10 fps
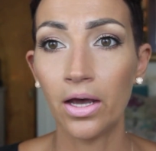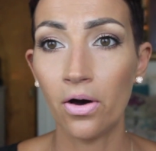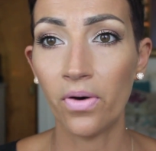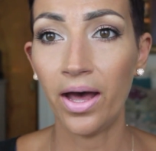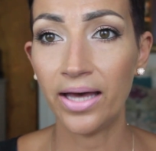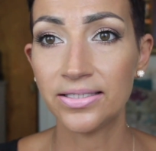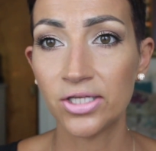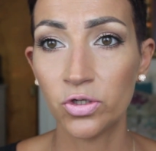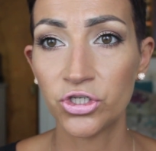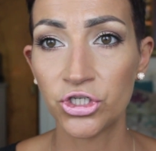Okay,
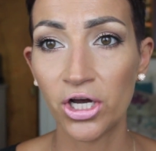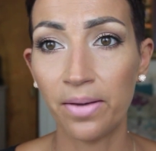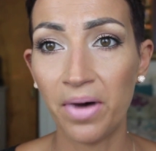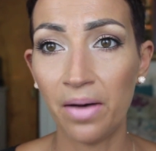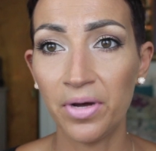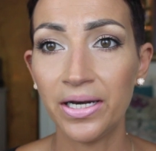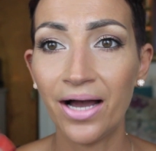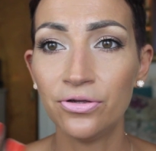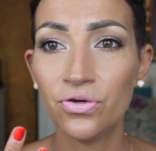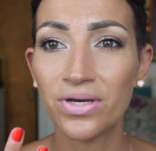so Sugar Mama.
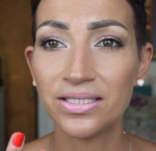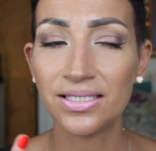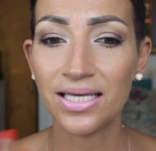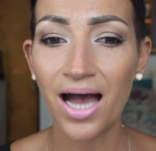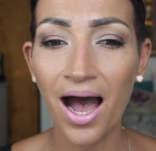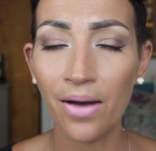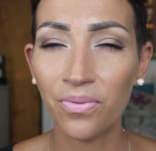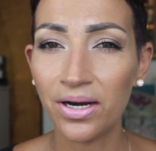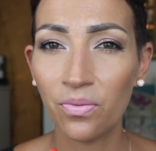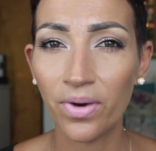Now you can see I
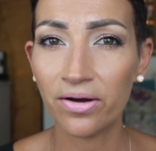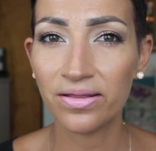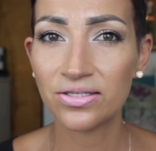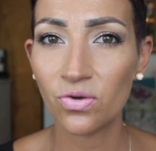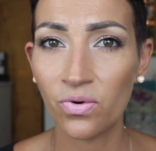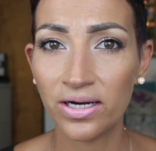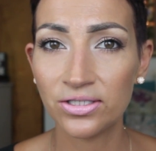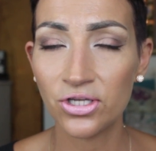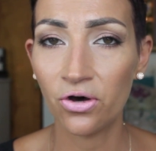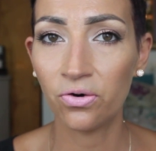wouldn't wear this on
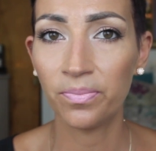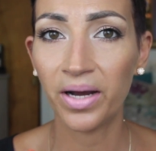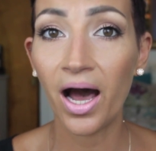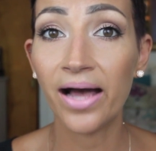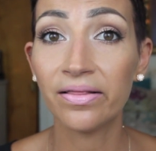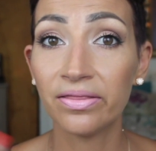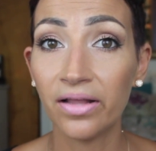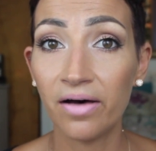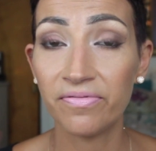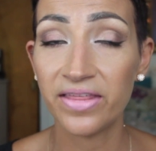its own, but I
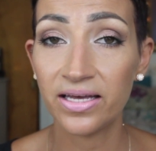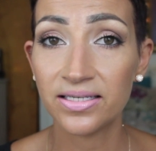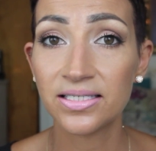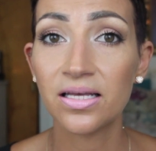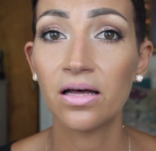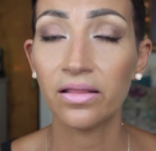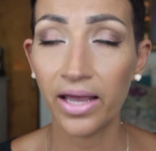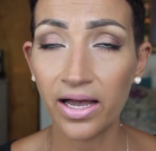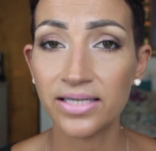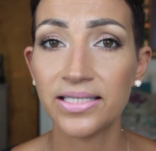love this,
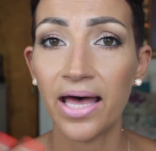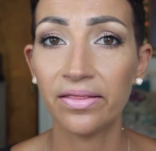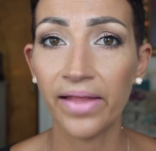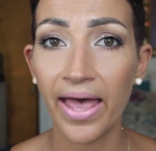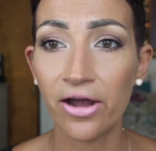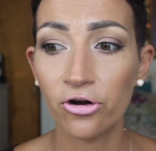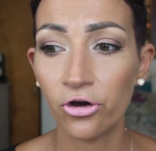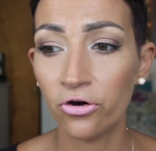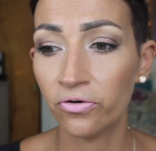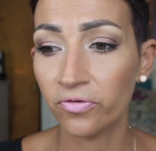like I said, layered
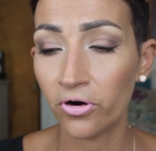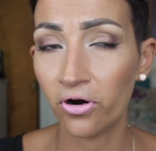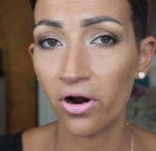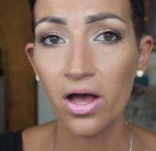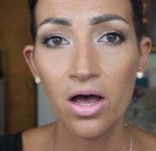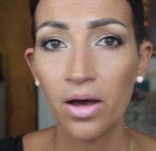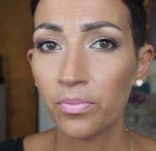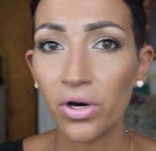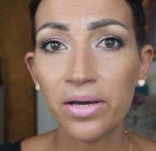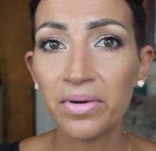over
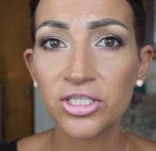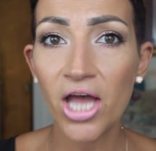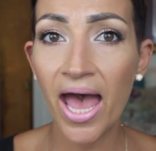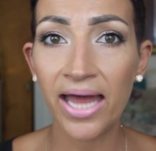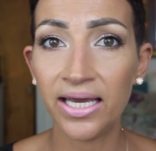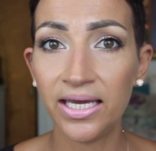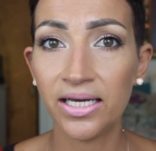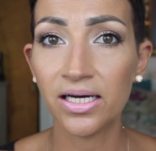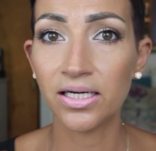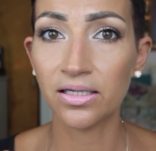pretty much
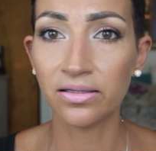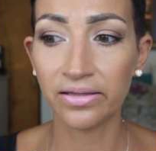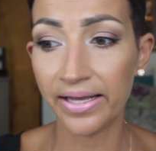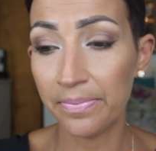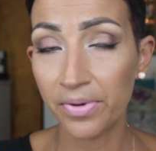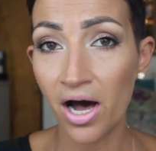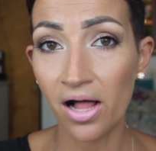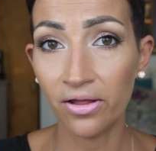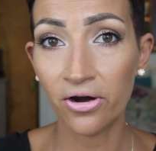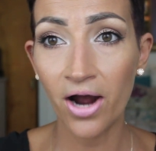any lip
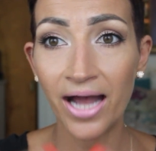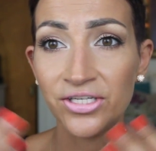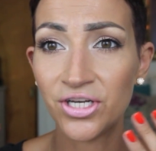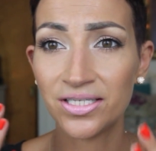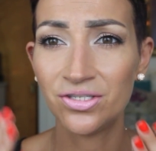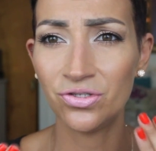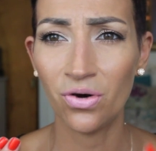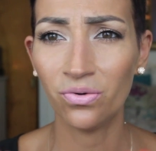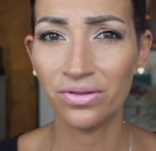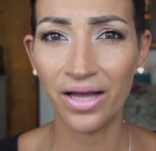color. I just
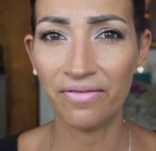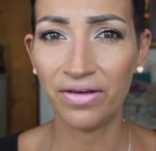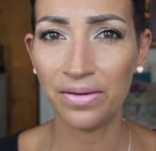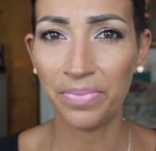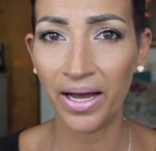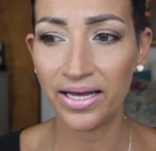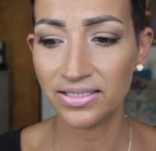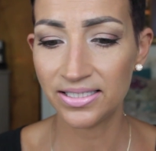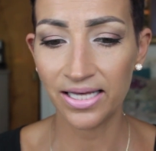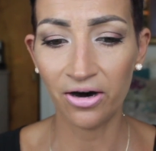don't love it by
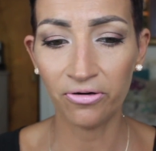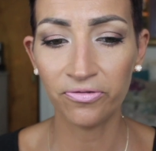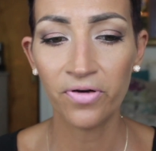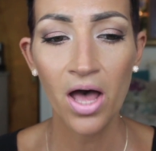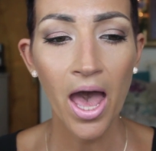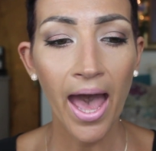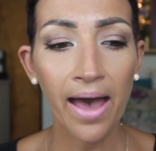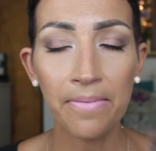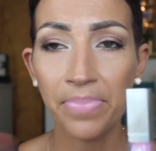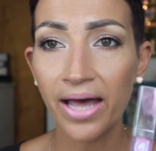itself.
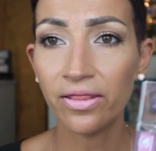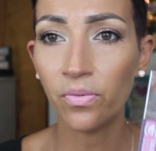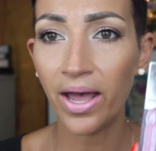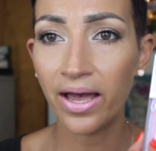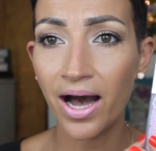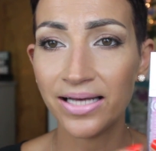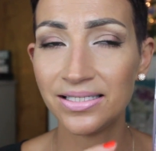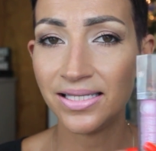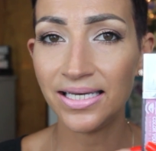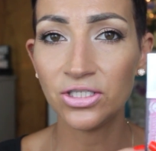And by the way,
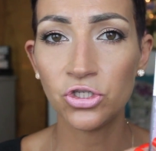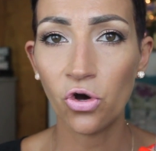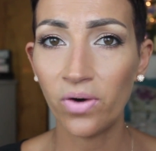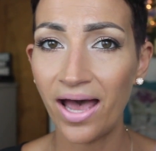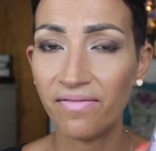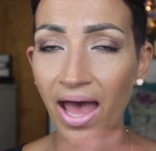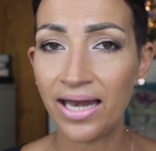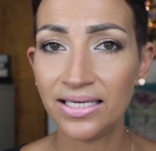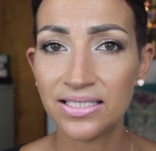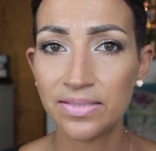guys, these don't have
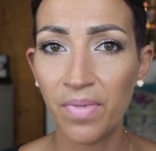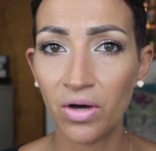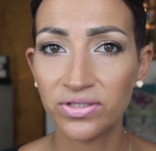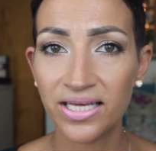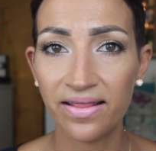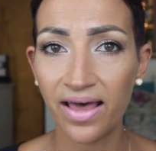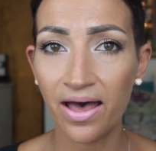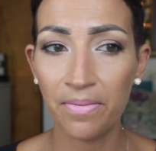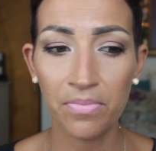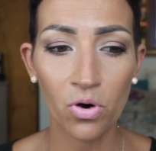any smell to
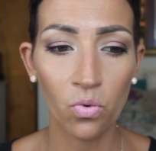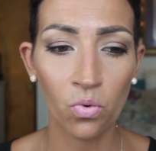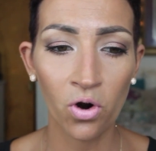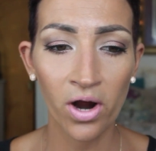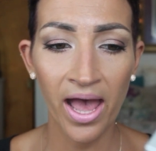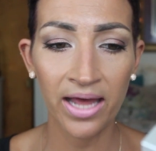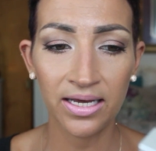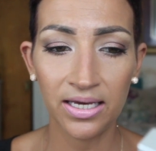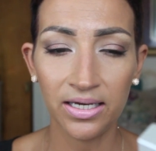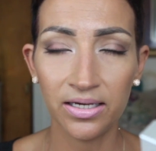them or
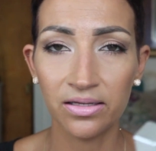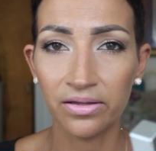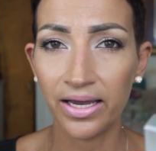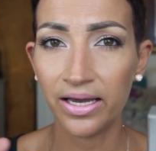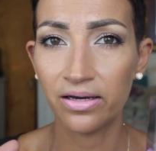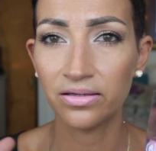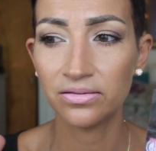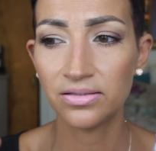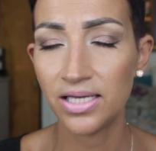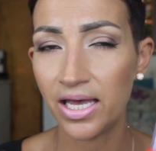any like
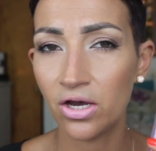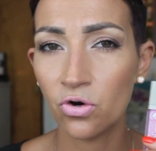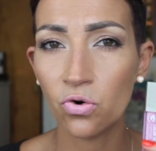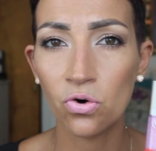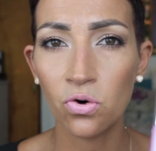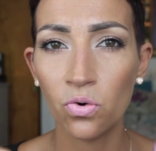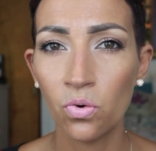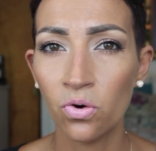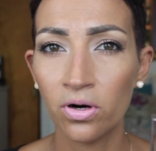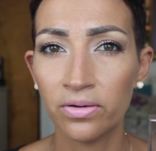tingle,
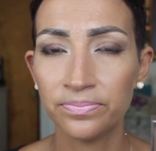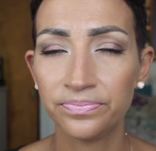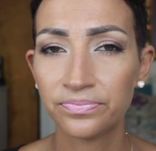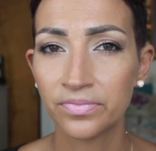or